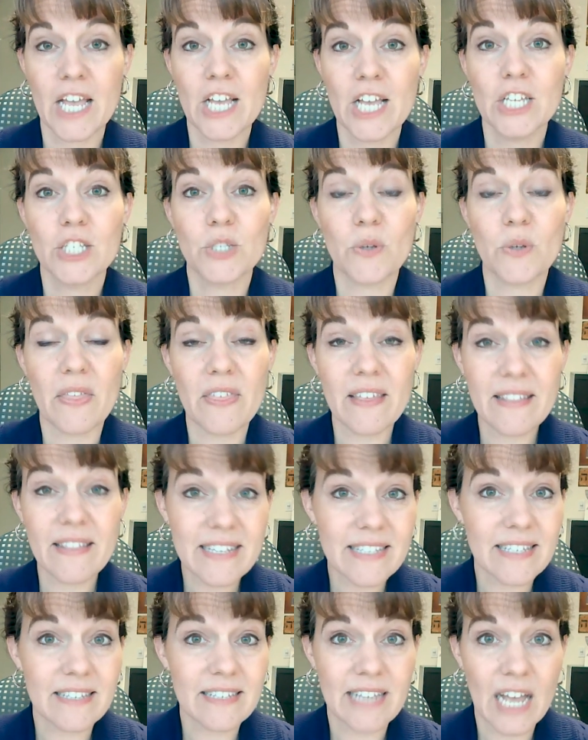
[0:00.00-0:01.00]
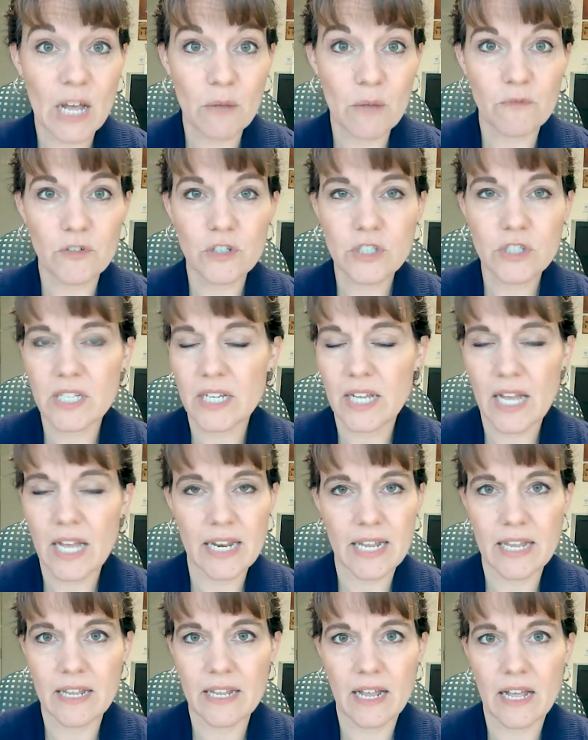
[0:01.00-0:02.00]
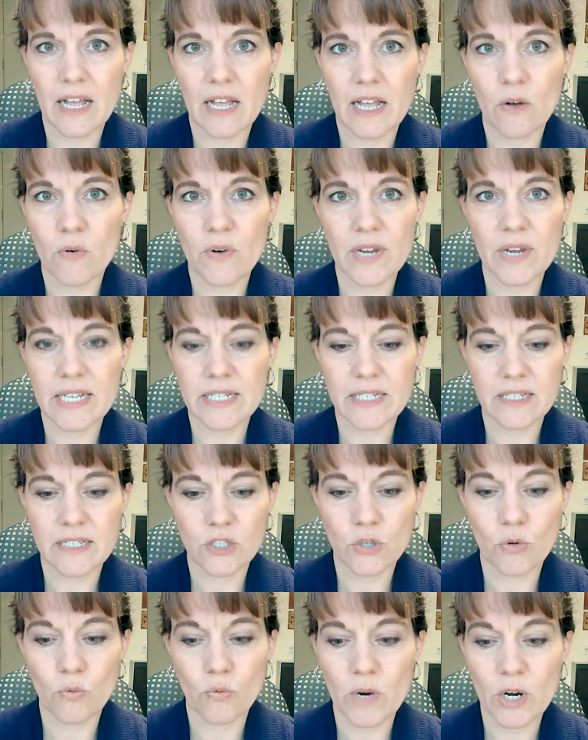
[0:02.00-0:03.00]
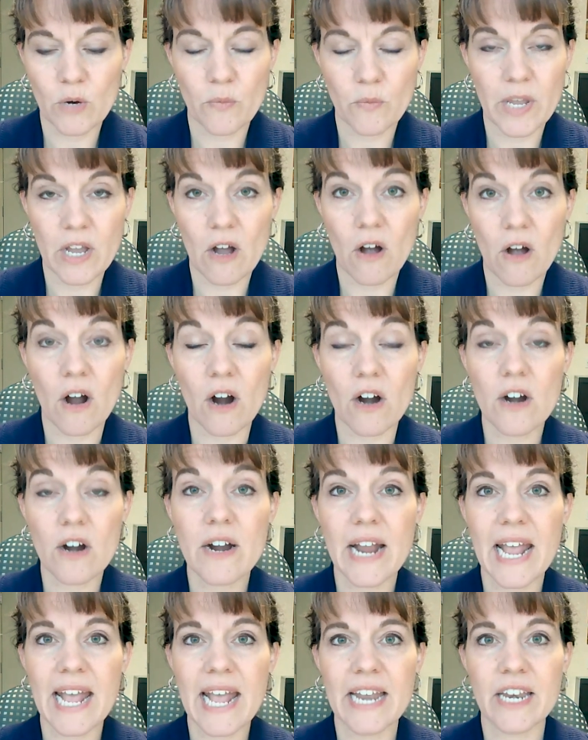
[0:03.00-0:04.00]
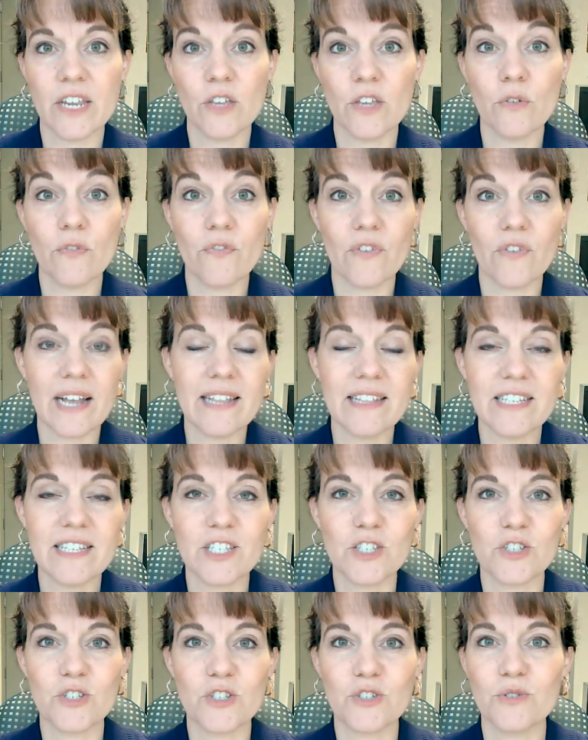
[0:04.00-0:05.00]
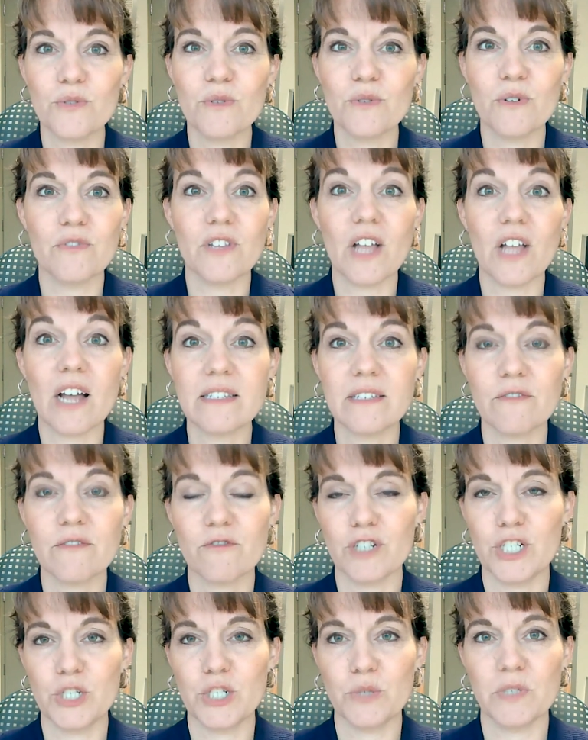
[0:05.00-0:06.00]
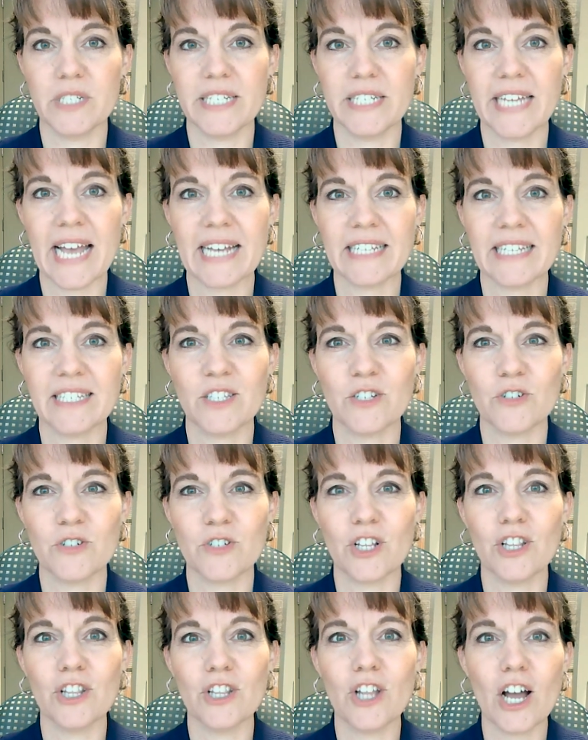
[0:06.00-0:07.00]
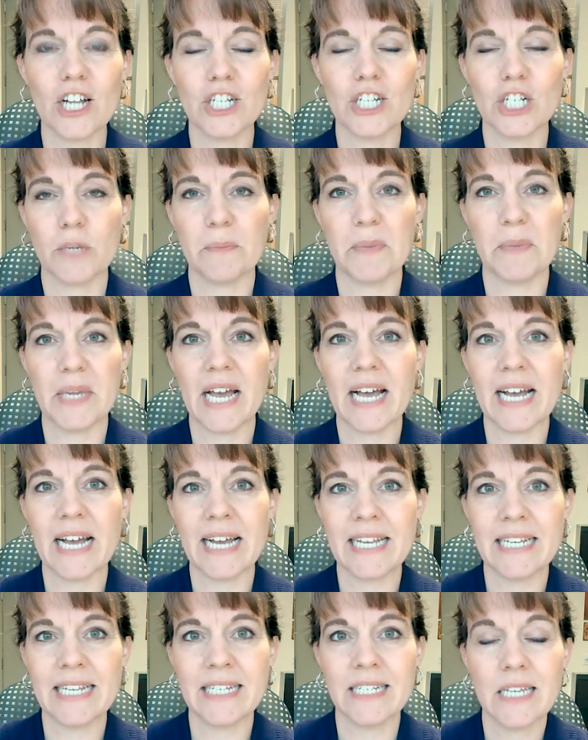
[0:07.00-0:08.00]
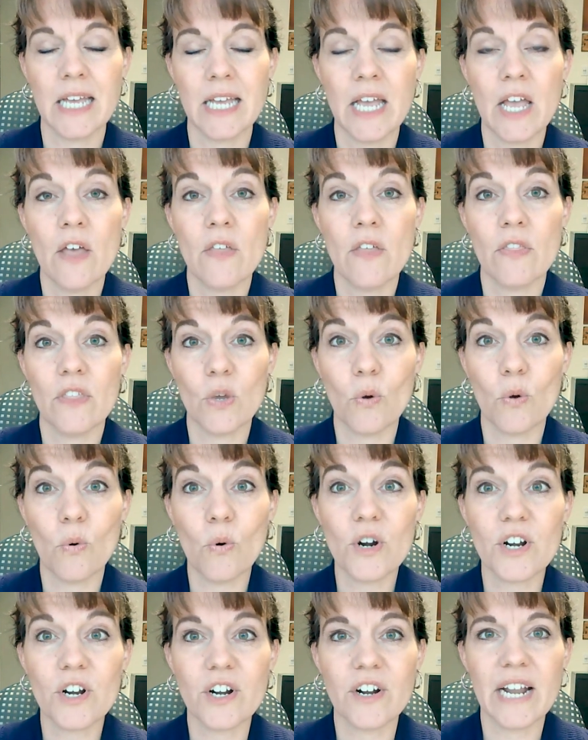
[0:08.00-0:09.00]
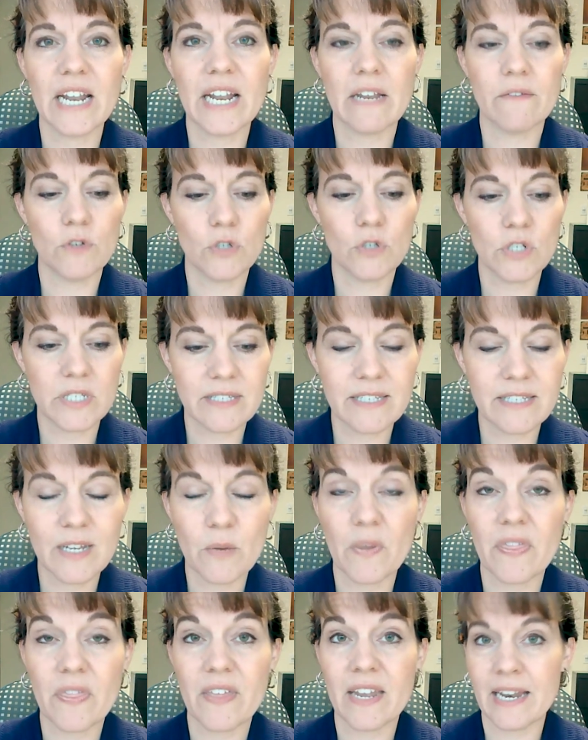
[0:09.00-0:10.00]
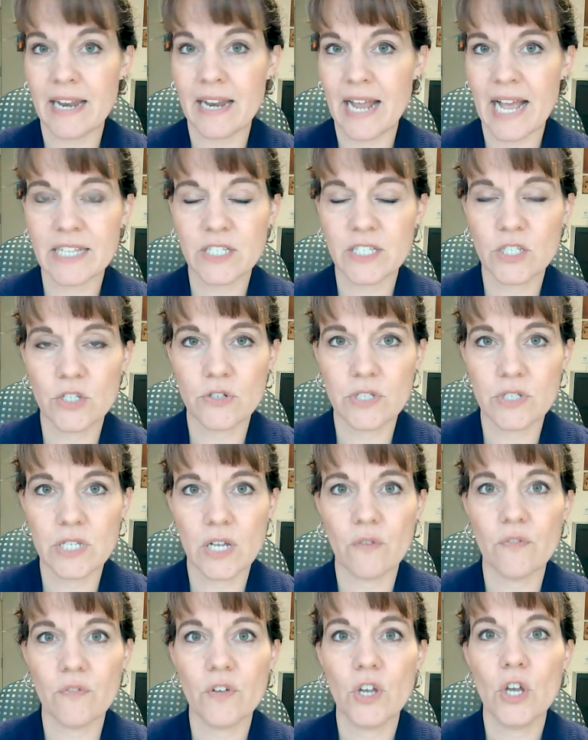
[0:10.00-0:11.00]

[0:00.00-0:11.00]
So I think this is helpful to kind of orient us to where we are. And you'll find this is true of lots of ritual texts. There's a logic behind the order. And if you just sit with it and ask yourself,